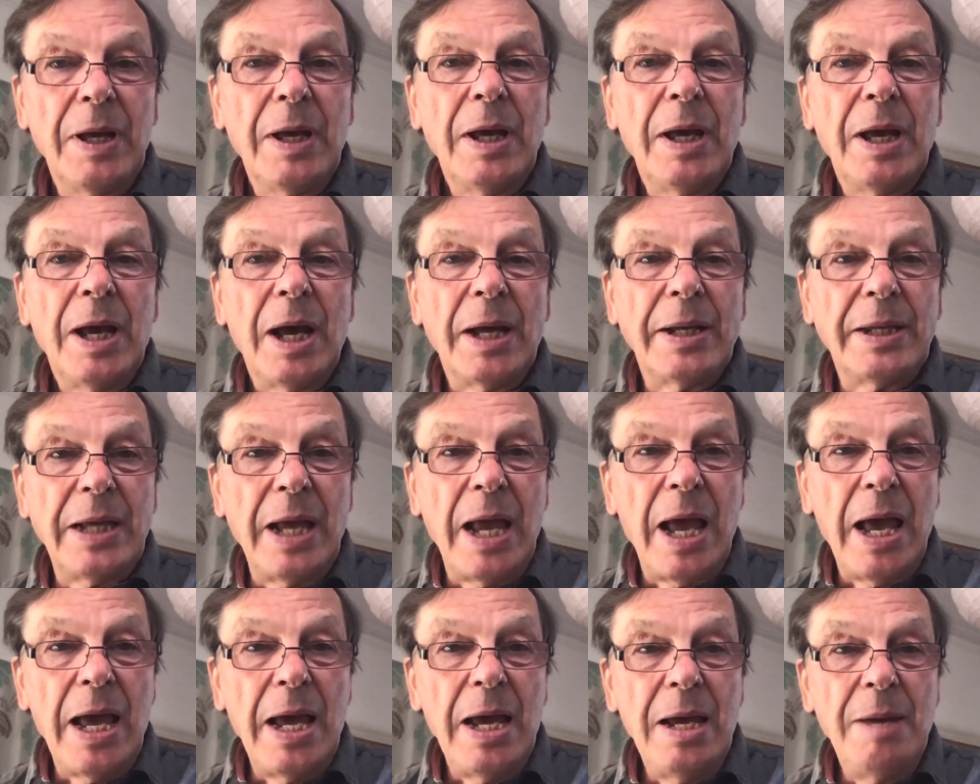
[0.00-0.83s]
And
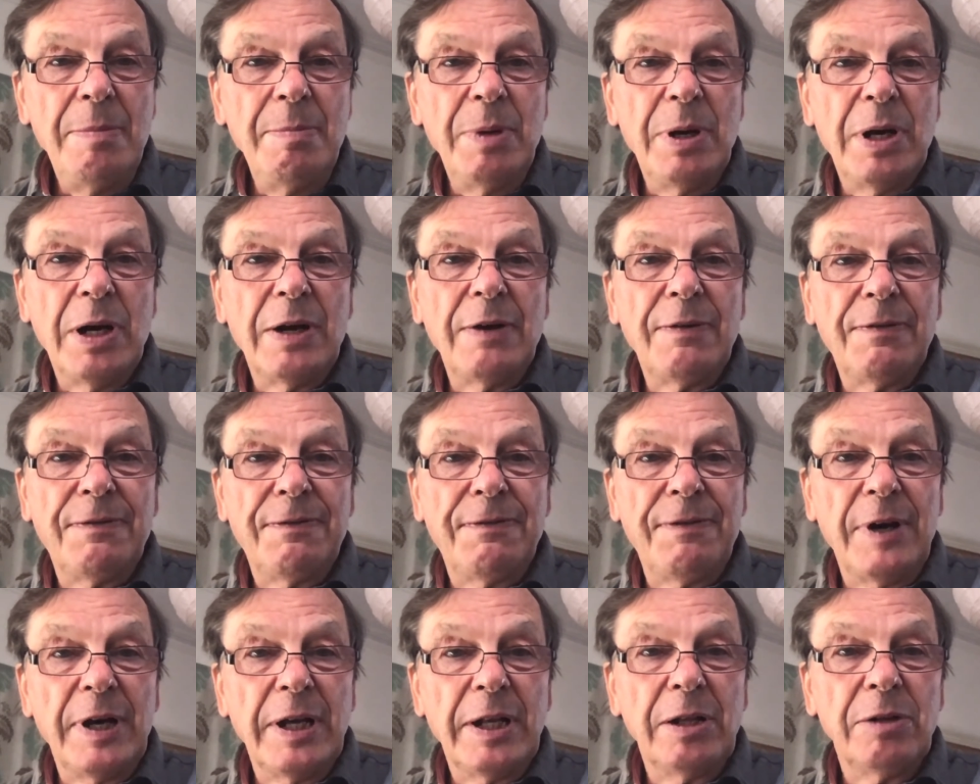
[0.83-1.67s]
the aim and
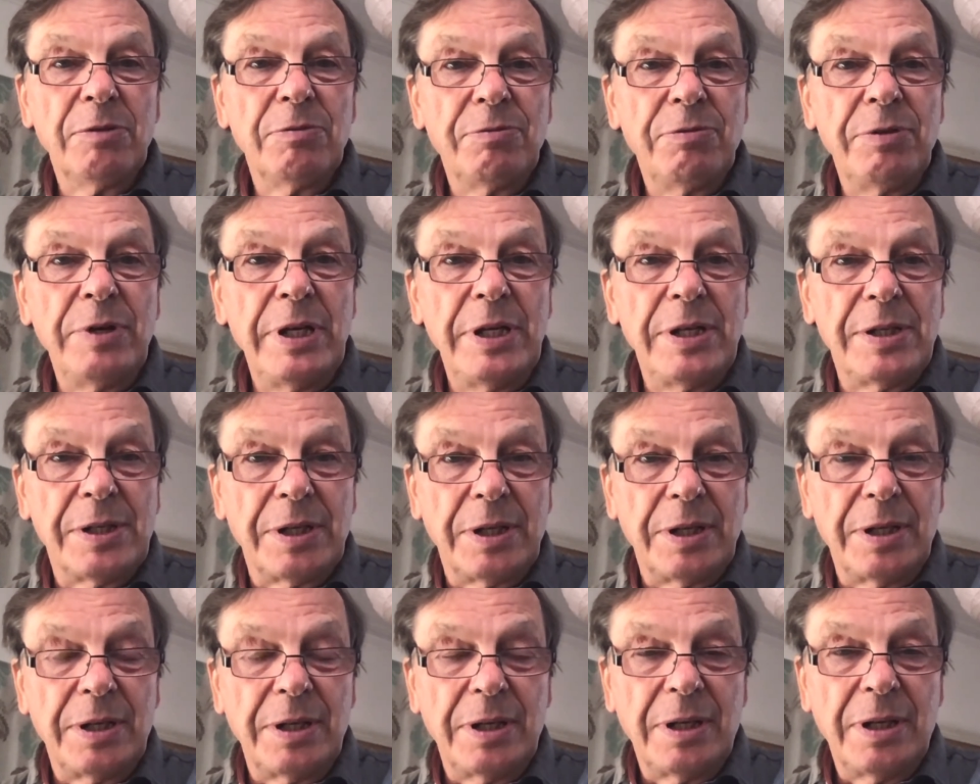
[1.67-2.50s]
final
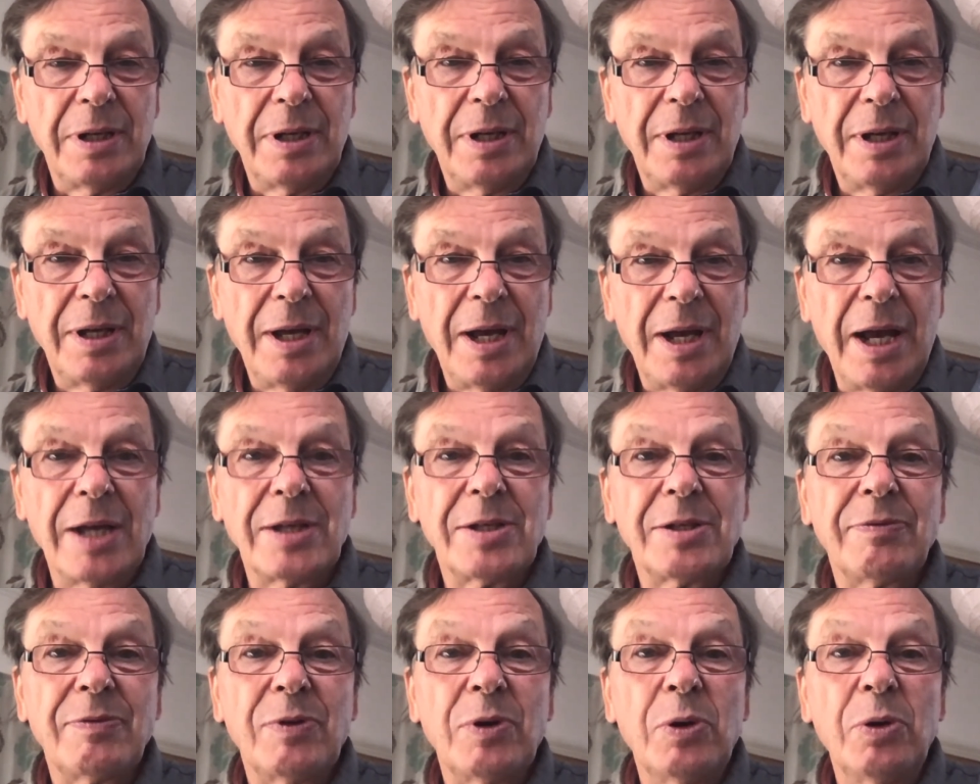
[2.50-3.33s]
reason,
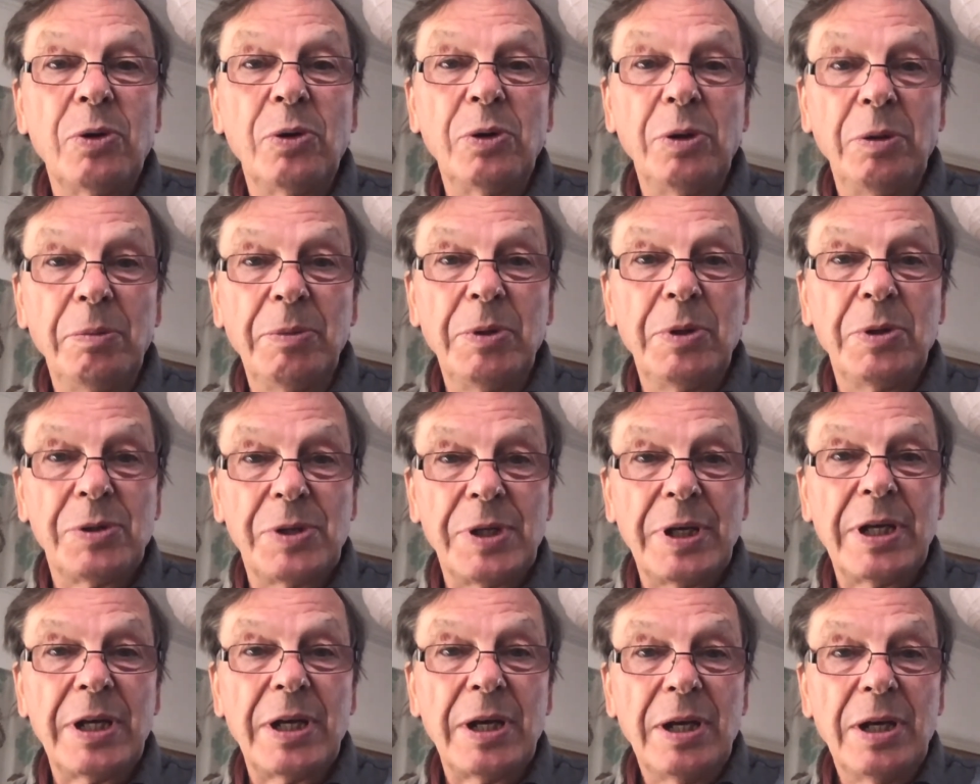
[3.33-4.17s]
as of all
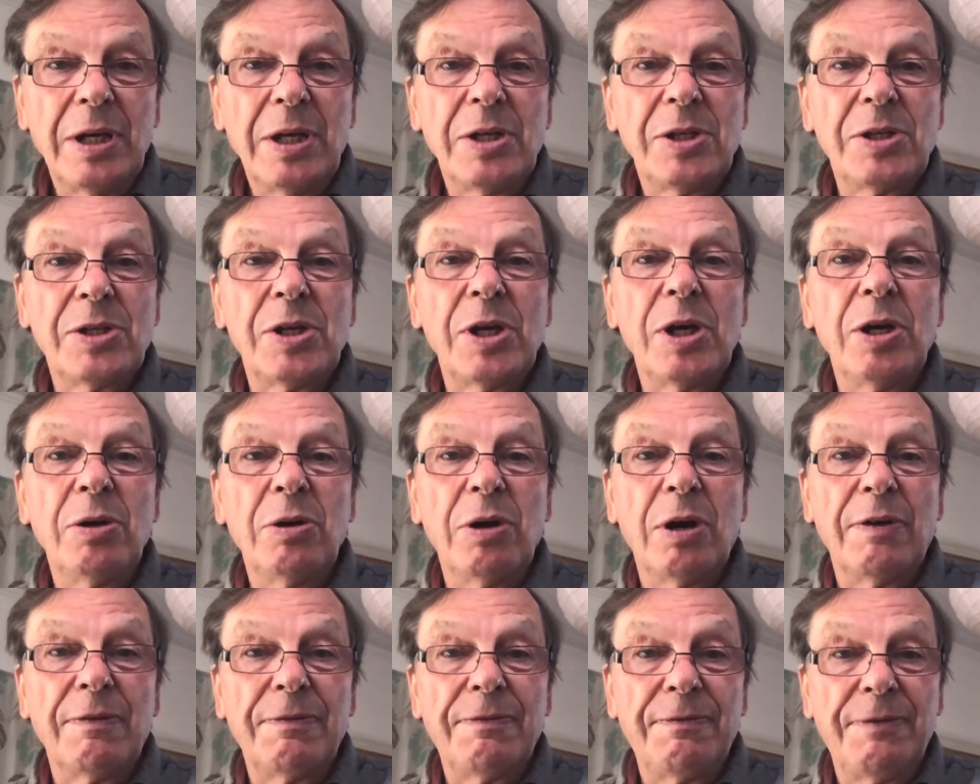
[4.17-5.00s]
music, so
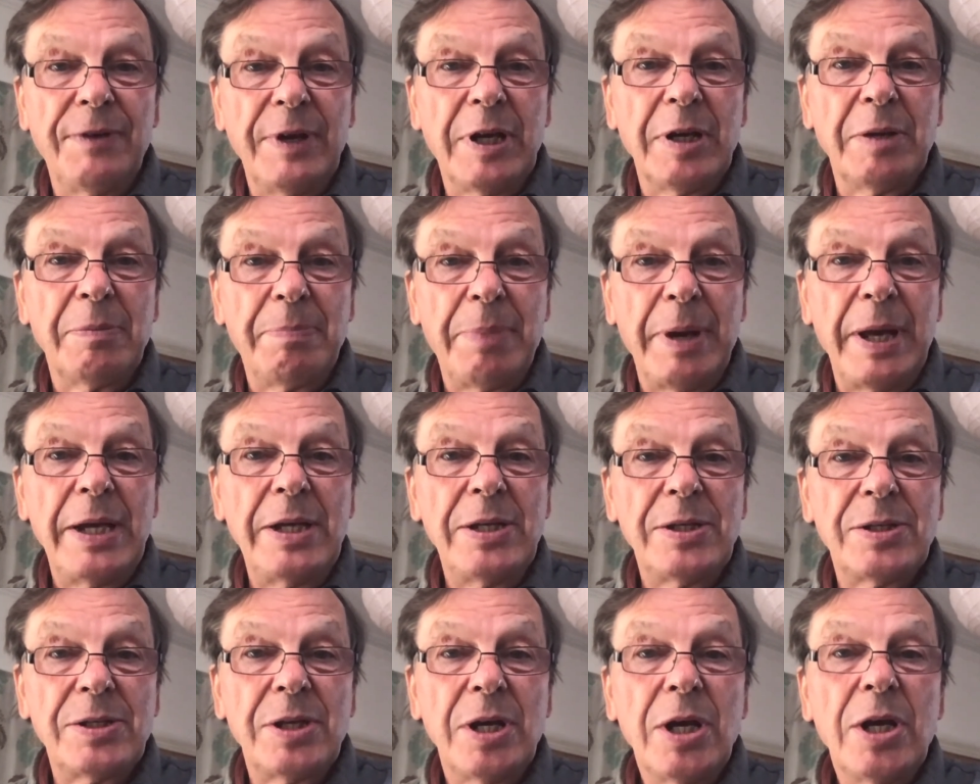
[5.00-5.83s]
of figured
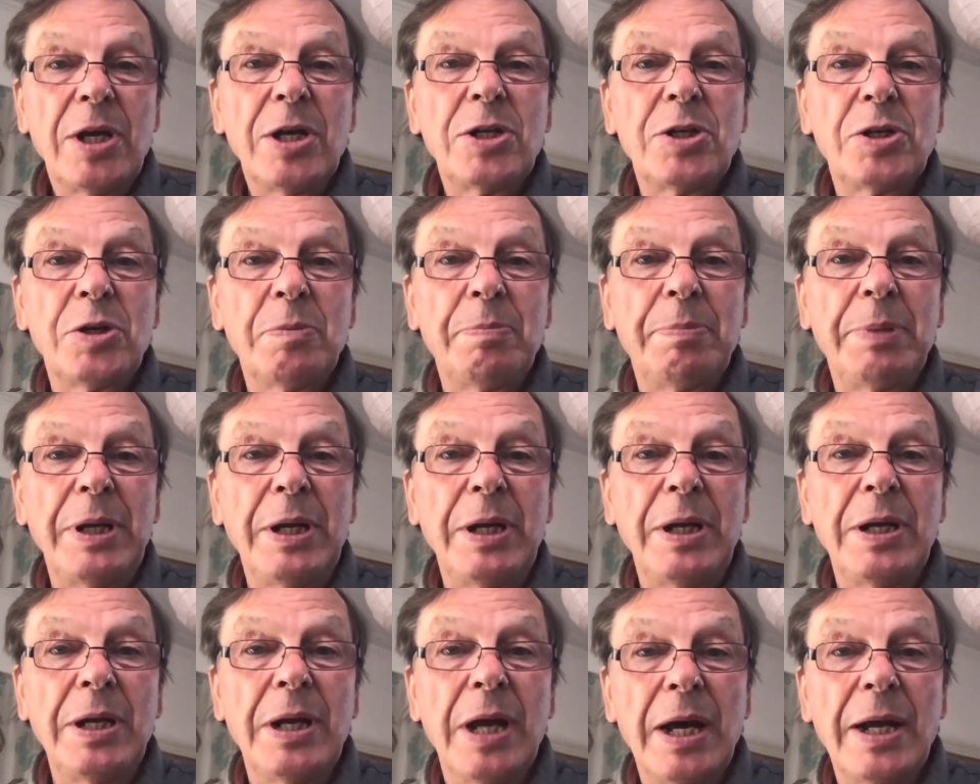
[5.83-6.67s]
bass, should be
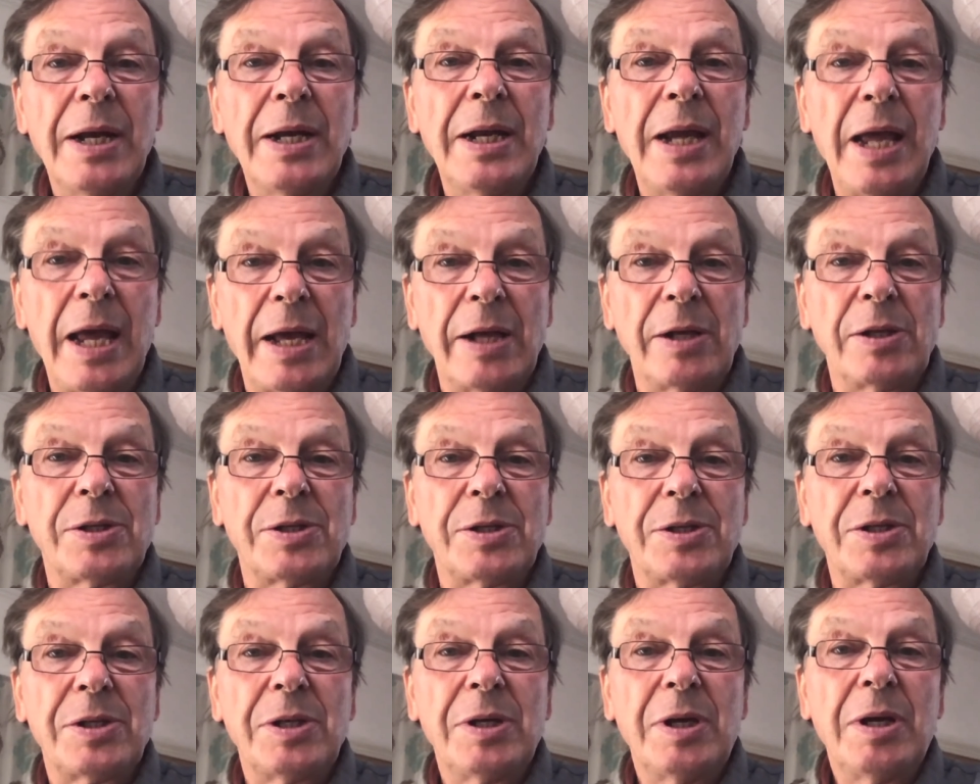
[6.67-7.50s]
none
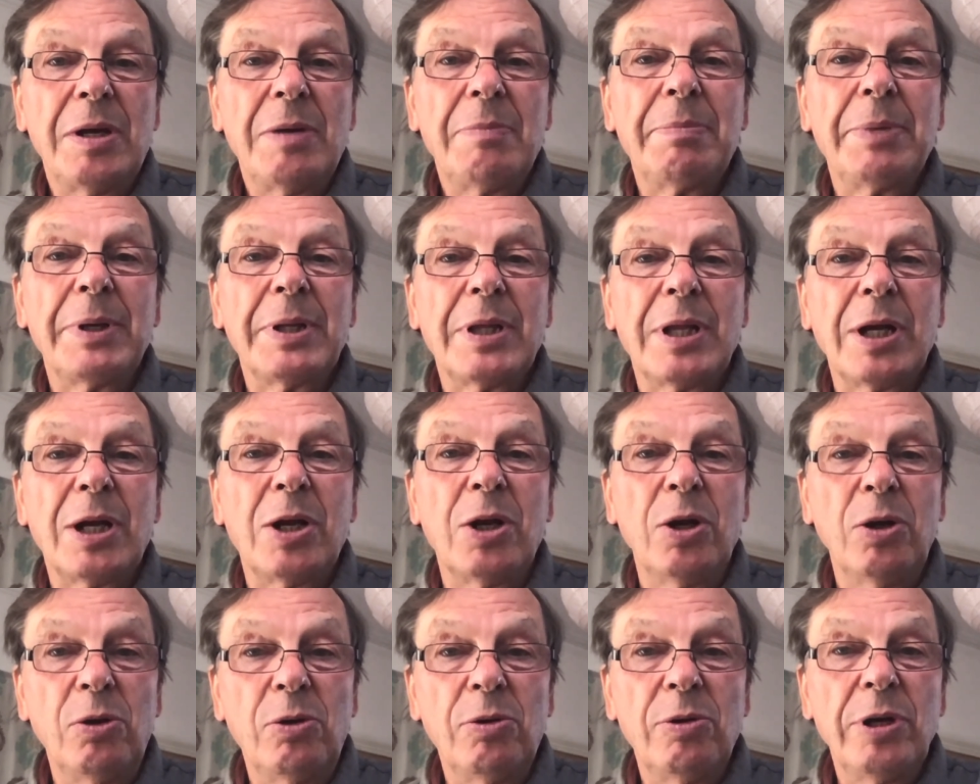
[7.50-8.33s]
else but the
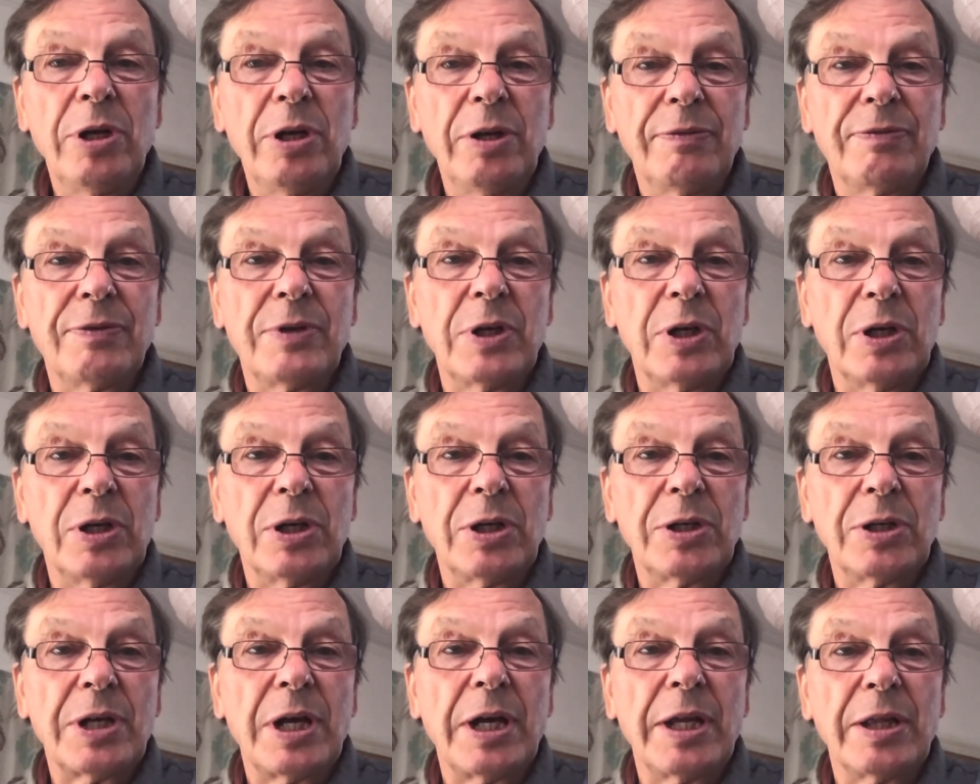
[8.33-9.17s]
glory of
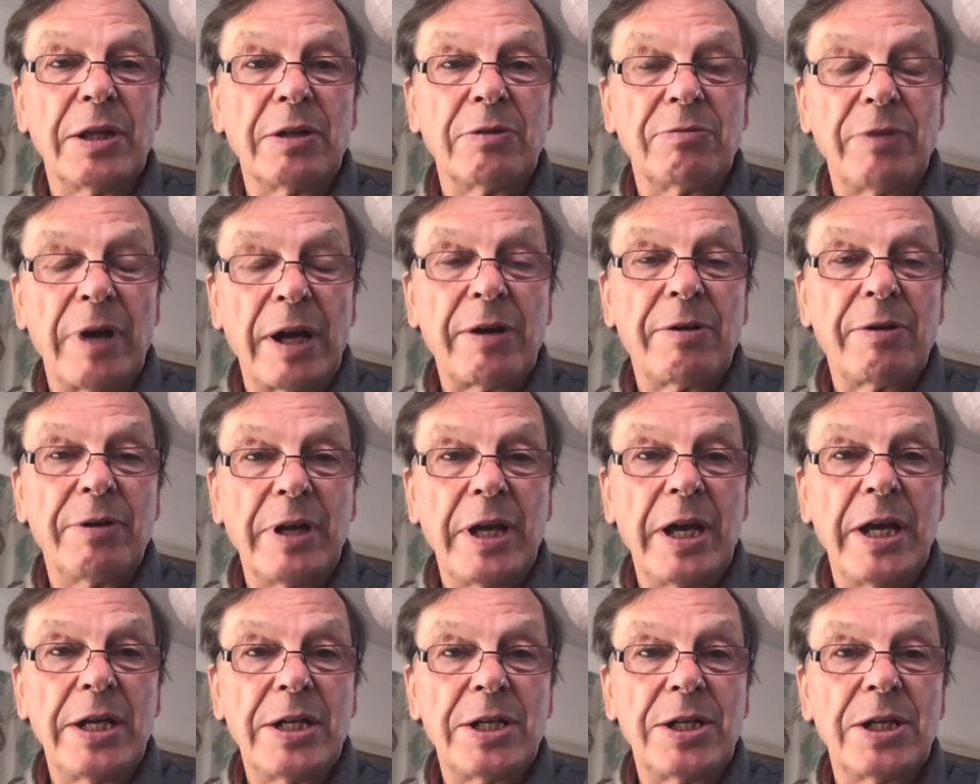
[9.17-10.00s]
God and the
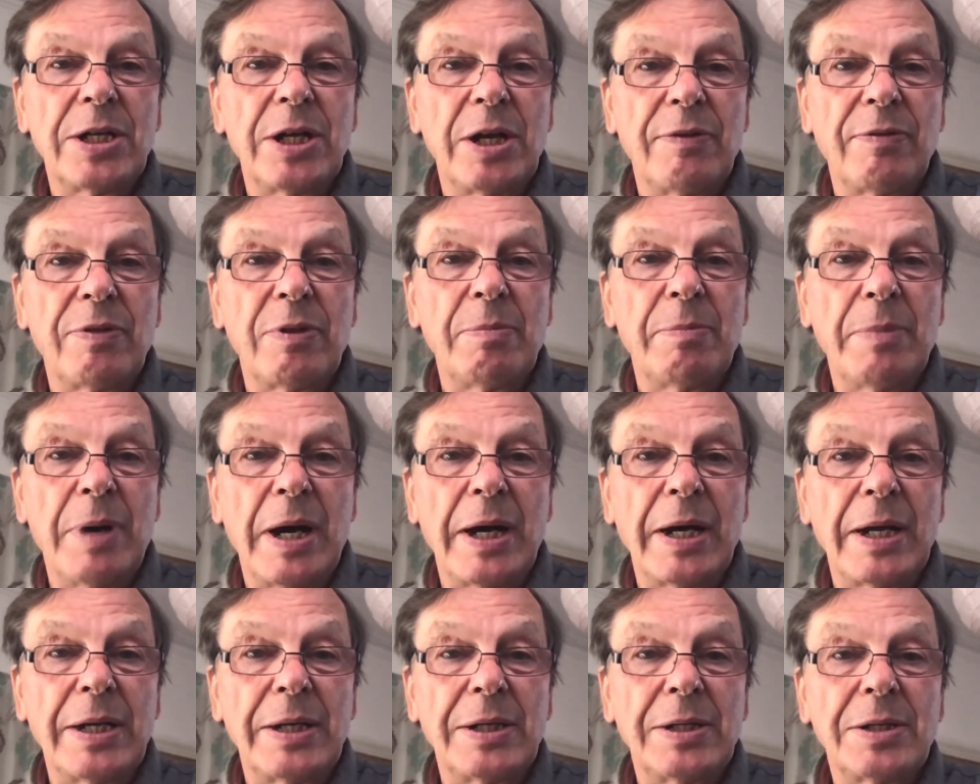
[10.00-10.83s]
recreation of the
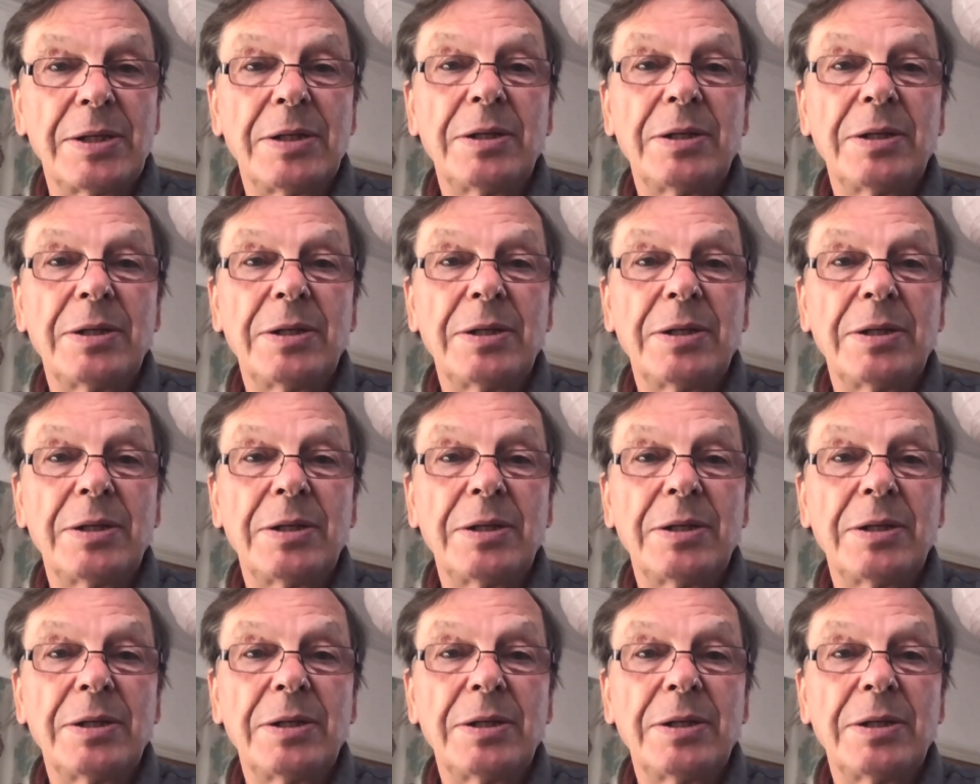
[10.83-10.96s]
mind.